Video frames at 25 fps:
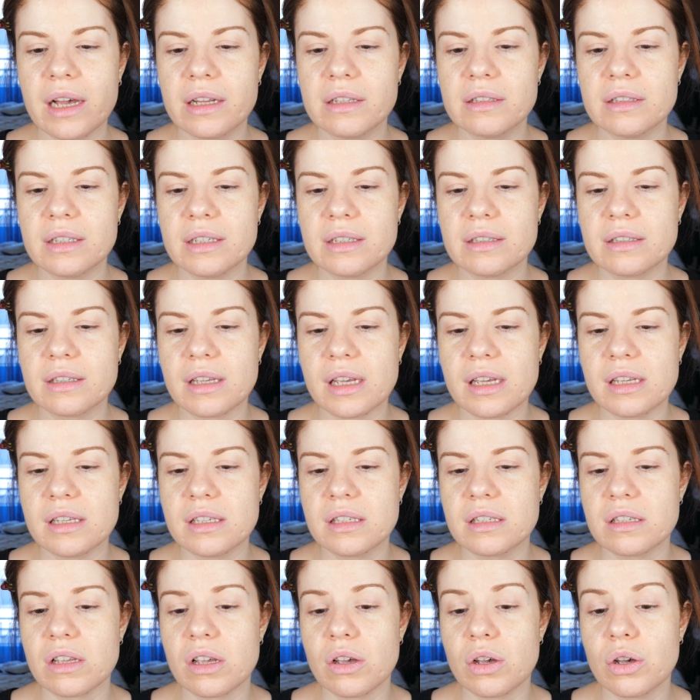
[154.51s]
and this
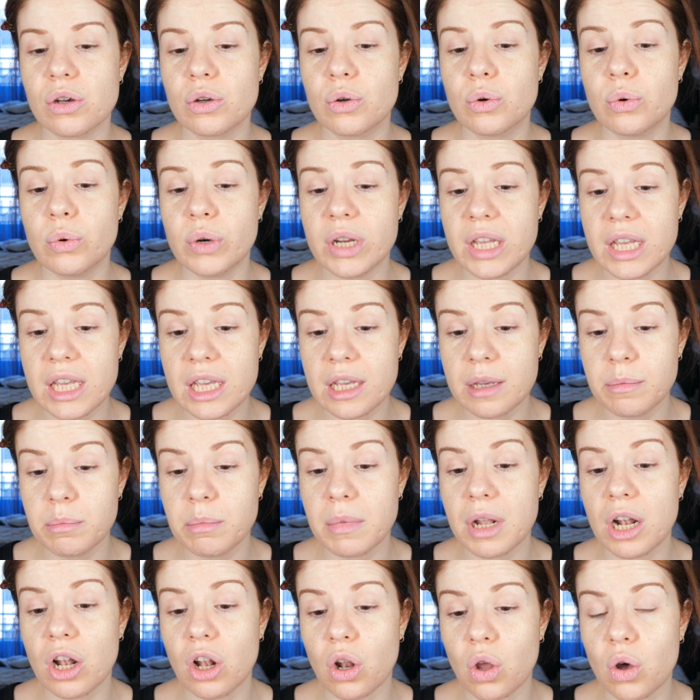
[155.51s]
is a
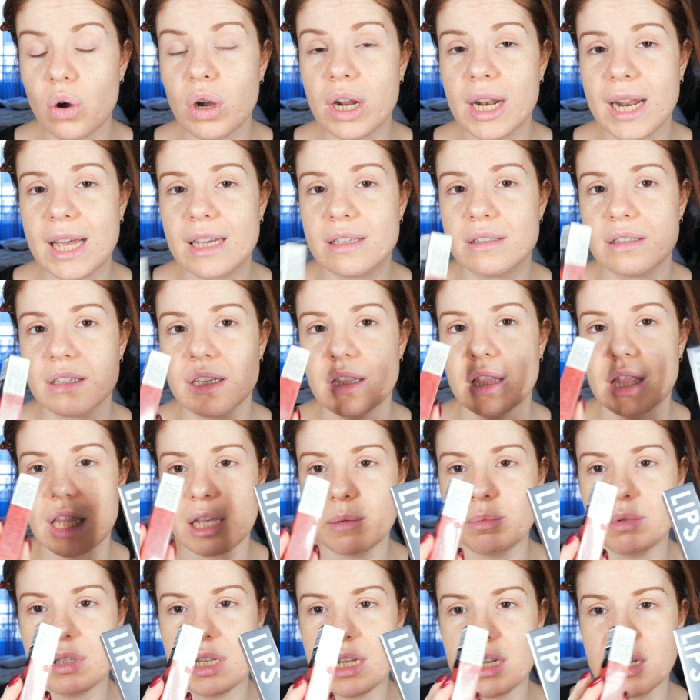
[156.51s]
cream long-lasting
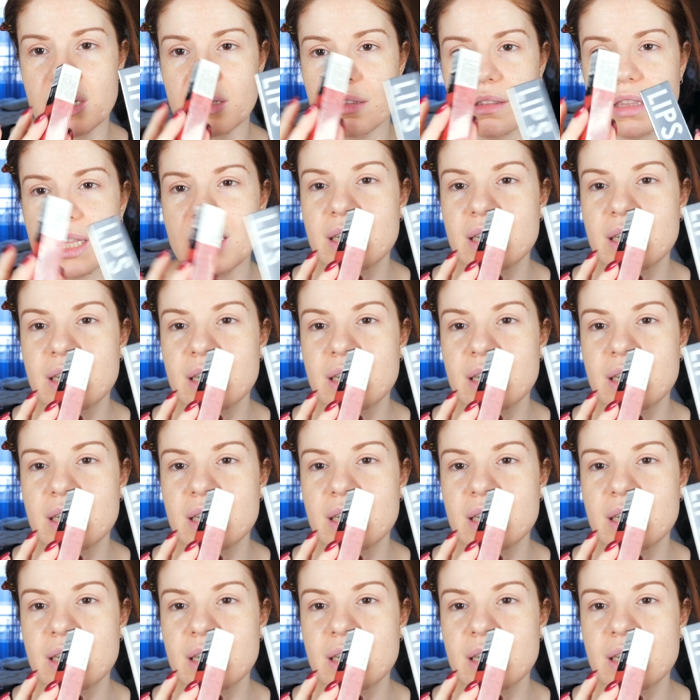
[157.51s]
lipstick.